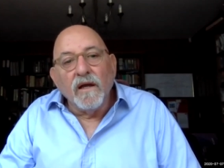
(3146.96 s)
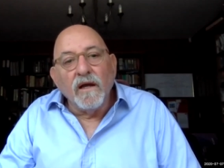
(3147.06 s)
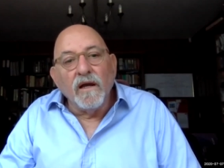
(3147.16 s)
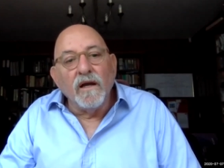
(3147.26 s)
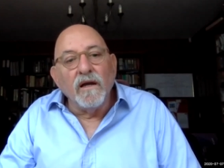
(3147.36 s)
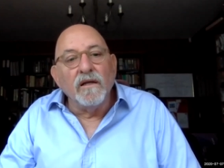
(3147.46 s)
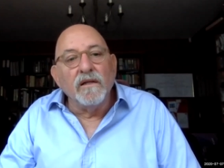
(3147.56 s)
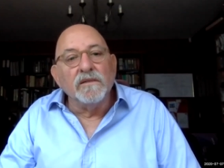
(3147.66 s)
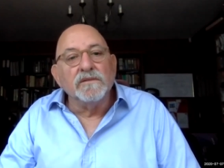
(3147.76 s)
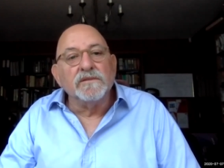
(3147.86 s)

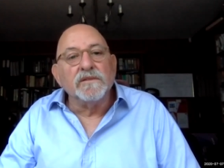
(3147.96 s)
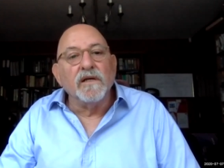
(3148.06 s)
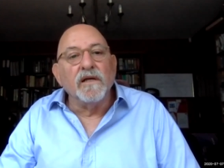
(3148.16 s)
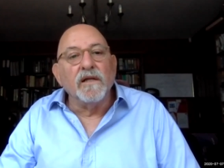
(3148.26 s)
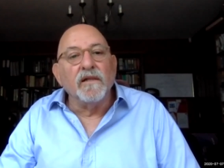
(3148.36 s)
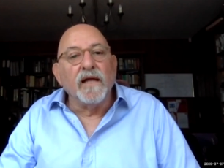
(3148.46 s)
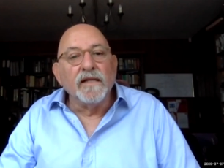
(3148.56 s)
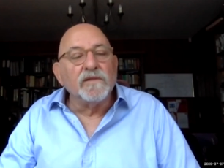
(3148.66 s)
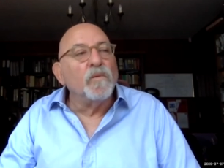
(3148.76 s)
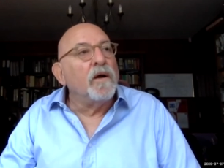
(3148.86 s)
And
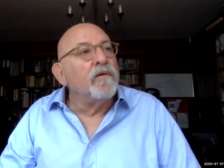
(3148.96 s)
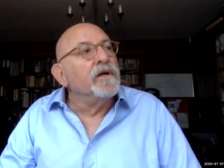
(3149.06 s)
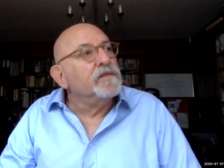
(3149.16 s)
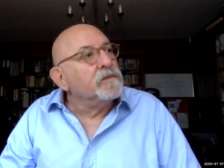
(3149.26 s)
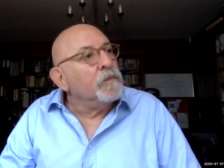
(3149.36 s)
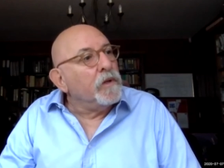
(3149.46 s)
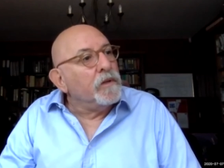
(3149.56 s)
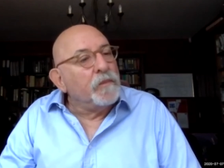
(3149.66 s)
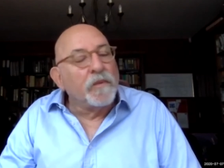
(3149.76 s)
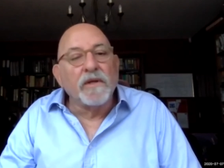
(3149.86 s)
that's a worry to
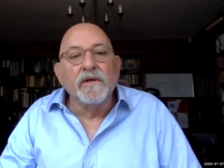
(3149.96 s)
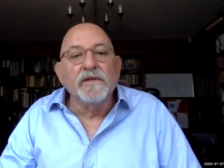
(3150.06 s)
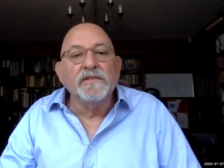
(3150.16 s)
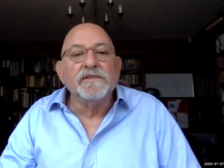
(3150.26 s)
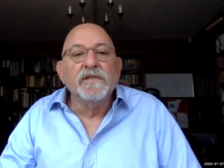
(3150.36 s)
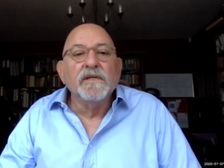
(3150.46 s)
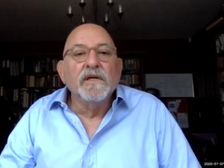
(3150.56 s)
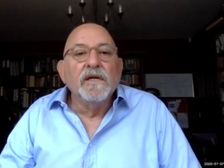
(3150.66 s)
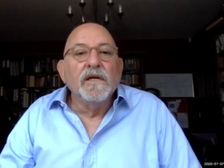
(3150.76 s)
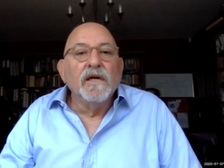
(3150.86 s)
me because,
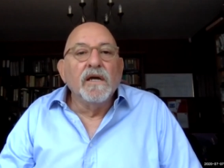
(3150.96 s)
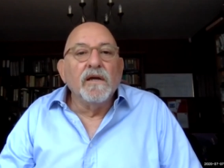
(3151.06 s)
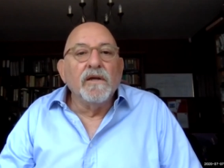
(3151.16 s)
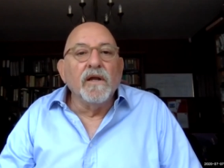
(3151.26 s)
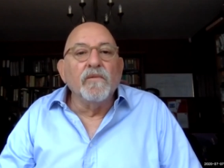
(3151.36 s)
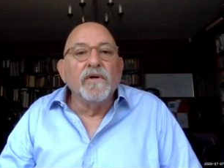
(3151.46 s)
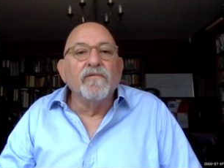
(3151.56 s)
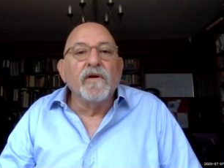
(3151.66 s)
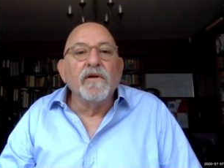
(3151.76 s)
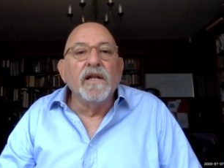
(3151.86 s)
you know, we're
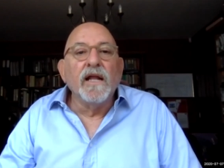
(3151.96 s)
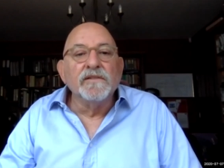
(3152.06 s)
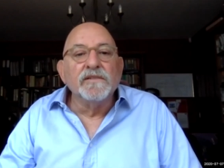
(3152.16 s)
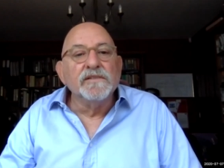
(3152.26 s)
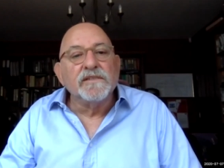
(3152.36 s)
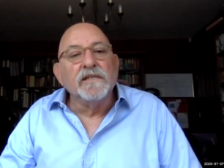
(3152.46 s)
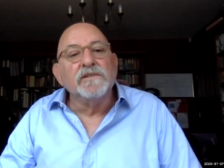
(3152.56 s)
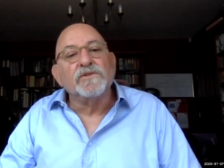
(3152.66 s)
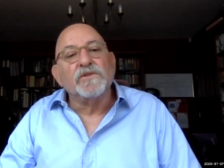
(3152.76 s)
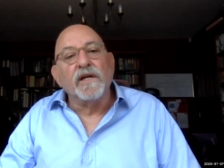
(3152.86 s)
very
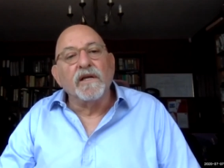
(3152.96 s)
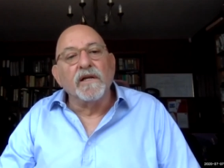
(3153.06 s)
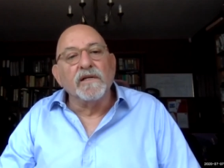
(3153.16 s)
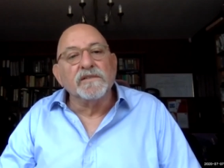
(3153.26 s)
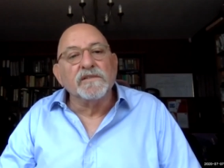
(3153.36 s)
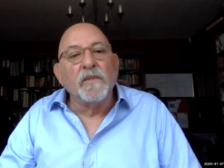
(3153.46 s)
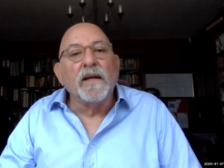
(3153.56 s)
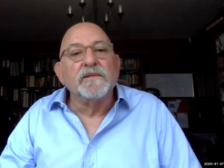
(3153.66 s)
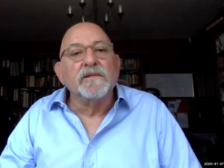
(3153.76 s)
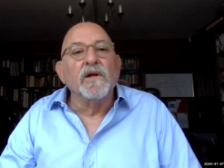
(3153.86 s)
London-centric and I
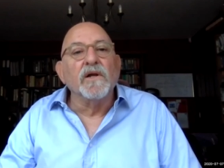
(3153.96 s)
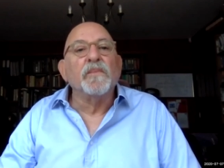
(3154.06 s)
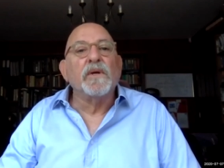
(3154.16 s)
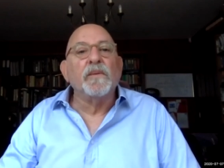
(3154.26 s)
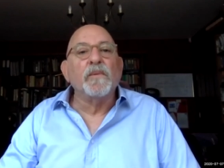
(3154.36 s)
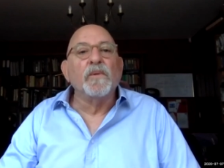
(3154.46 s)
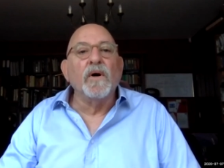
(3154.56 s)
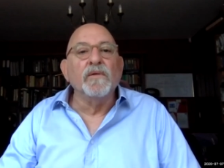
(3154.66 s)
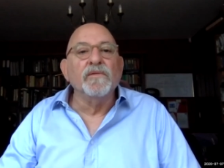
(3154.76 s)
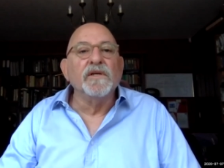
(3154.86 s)
suspect a lot of the people
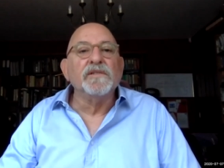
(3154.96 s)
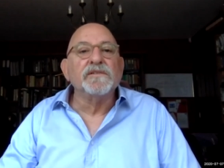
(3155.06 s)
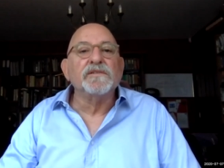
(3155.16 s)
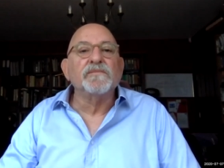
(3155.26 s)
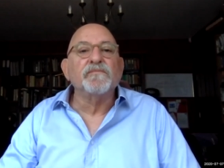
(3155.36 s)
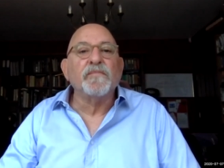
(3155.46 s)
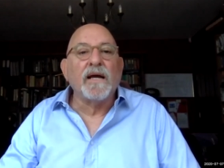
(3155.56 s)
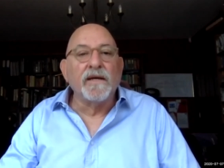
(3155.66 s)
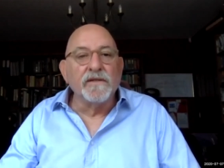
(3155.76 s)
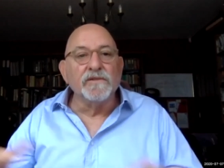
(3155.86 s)
on this
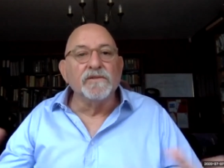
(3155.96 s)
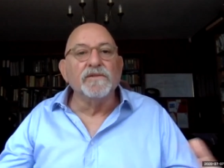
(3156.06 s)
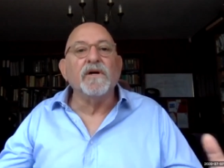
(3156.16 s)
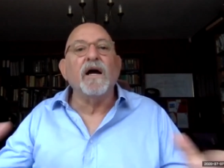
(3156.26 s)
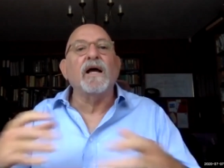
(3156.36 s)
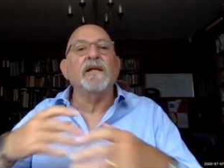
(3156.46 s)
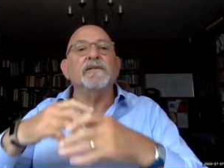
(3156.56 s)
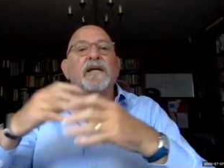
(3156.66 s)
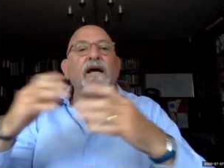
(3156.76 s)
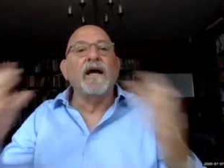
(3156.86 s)
panel
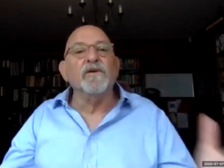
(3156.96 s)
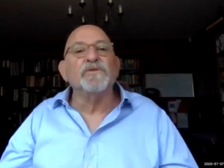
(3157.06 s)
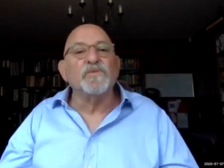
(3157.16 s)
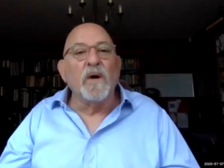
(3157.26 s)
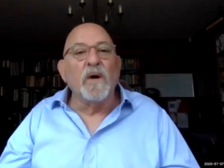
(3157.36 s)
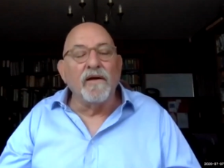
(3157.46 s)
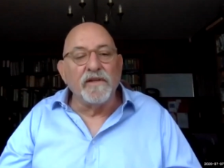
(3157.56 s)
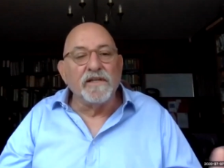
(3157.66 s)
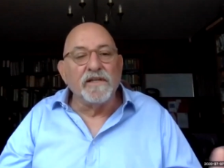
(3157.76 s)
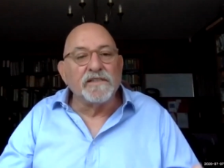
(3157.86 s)
and elsewhere,
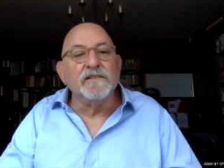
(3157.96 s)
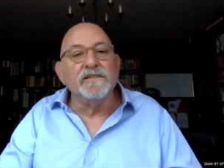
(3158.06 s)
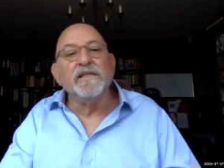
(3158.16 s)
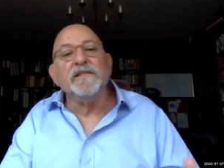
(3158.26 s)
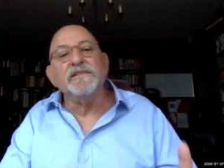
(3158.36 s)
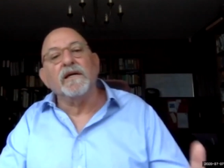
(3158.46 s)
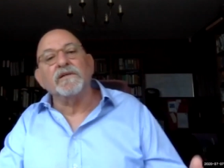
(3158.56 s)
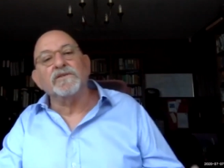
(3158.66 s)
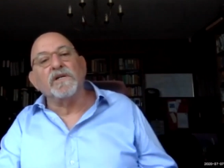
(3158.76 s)
the attendees